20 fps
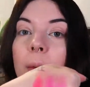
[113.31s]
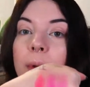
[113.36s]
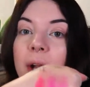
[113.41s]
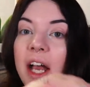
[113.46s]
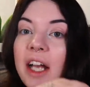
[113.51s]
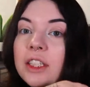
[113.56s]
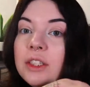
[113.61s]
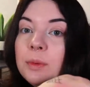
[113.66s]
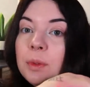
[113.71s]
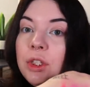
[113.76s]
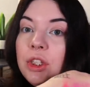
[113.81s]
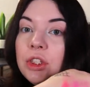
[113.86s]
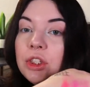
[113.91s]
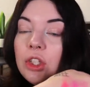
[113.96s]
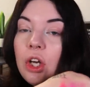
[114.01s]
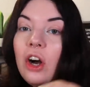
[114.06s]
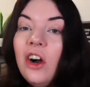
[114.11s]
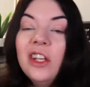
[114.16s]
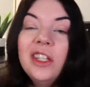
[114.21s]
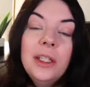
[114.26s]
But as we
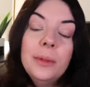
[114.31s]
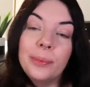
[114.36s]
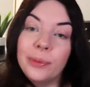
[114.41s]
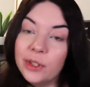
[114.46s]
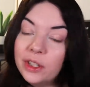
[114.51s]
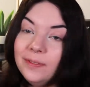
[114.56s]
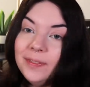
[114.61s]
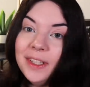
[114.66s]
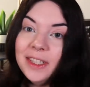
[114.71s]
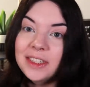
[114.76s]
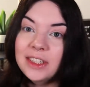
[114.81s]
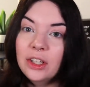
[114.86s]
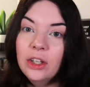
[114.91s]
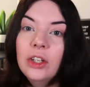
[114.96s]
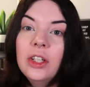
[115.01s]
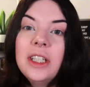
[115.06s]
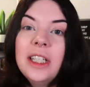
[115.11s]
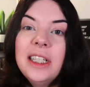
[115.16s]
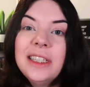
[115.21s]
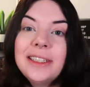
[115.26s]
saw in the previous
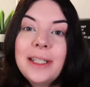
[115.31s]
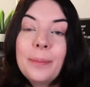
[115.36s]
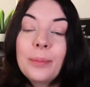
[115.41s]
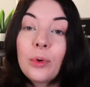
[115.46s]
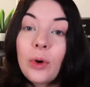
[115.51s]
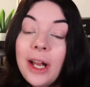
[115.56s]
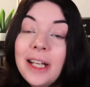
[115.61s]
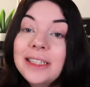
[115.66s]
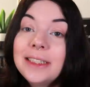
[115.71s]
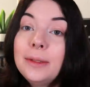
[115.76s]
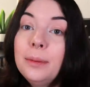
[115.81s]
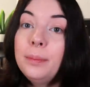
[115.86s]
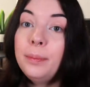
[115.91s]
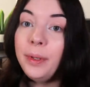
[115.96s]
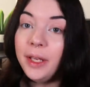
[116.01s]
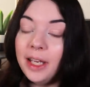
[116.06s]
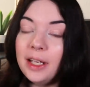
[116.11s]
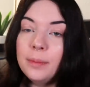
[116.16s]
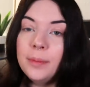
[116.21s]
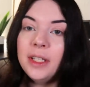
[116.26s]
look, it is a pressed
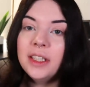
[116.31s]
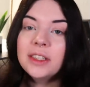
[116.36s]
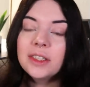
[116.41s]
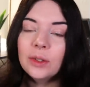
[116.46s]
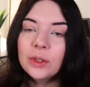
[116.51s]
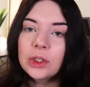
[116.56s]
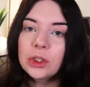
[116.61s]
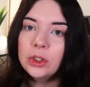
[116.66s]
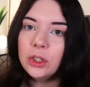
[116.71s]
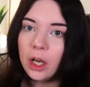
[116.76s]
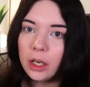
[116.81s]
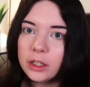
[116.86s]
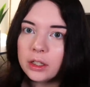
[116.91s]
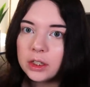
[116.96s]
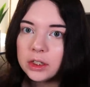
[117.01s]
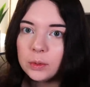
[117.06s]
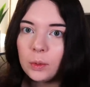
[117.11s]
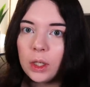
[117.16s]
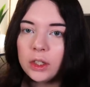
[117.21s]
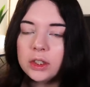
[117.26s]
pigment, so it's not
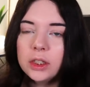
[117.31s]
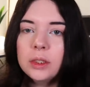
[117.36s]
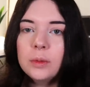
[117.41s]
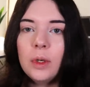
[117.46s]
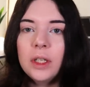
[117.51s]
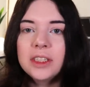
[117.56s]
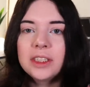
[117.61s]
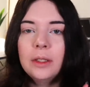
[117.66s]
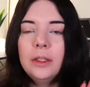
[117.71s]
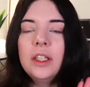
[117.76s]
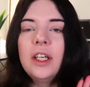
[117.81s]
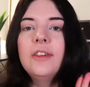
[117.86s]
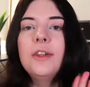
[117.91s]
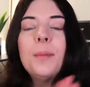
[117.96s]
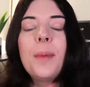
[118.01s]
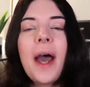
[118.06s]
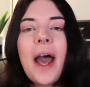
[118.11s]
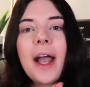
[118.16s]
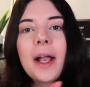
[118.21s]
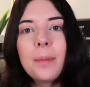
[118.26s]
going to swatch as well. It's something you
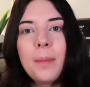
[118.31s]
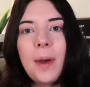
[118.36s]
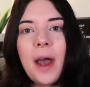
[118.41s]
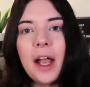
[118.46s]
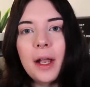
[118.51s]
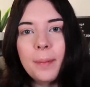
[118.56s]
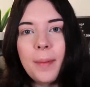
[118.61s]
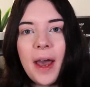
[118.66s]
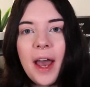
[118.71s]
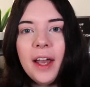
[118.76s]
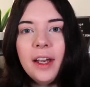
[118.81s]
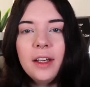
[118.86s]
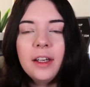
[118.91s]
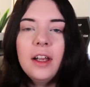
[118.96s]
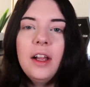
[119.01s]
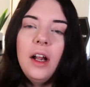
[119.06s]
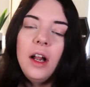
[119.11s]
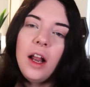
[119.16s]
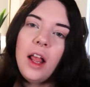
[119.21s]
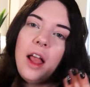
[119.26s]
have to pack,
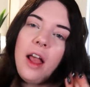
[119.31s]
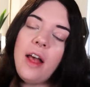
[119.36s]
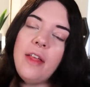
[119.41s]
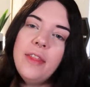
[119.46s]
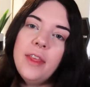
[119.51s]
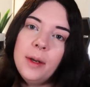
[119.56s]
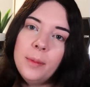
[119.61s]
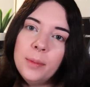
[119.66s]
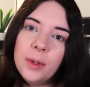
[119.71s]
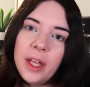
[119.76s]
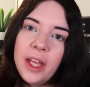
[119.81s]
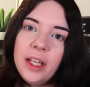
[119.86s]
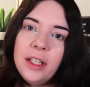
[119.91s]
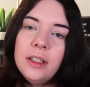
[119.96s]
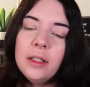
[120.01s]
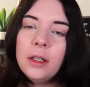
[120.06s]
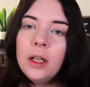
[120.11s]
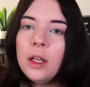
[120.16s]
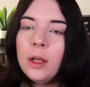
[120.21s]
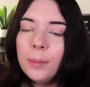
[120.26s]
and then
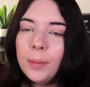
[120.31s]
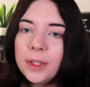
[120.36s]
blend.